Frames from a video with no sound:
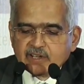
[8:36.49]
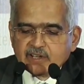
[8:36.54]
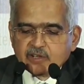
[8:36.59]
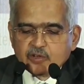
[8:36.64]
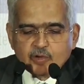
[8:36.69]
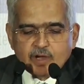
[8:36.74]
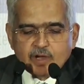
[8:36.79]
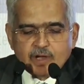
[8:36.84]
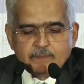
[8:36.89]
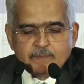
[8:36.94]

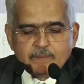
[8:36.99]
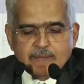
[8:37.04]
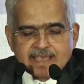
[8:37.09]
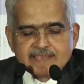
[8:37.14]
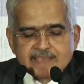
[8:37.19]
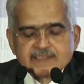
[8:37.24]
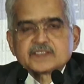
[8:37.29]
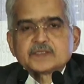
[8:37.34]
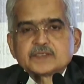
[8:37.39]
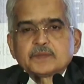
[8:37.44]
to a
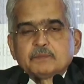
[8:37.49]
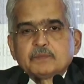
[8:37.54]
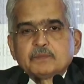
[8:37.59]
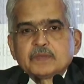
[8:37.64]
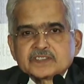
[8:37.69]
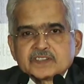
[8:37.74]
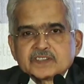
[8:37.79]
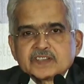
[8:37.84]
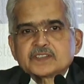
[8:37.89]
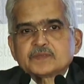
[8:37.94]
bank's
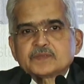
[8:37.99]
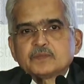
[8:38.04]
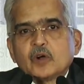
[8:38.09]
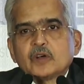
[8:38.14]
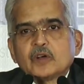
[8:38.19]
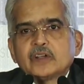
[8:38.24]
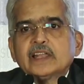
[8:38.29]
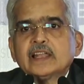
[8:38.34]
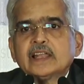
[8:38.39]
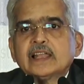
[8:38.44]
business
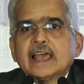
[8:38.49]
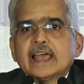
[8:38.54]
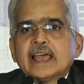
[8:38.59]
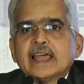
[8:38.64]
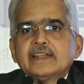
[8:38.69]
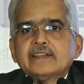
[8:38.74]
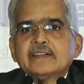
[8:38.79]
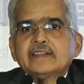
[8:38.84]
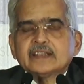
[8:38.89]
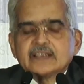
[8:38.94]
model
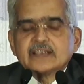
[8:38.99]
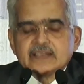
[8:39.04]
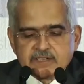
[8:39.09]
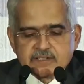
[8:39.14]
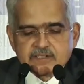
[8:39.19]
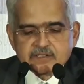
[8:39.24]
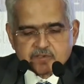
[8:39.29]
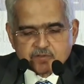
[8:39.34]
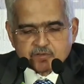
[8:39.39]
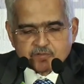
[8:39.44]
and
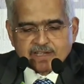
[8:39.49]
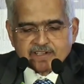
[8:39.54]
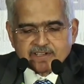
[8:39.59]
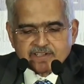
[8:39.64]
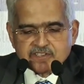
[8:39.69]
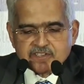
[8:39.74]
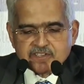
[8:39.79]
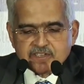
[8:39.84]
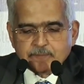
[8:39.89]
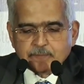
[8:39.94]

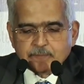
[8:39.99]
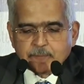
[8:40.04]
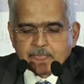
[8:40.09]
strategy.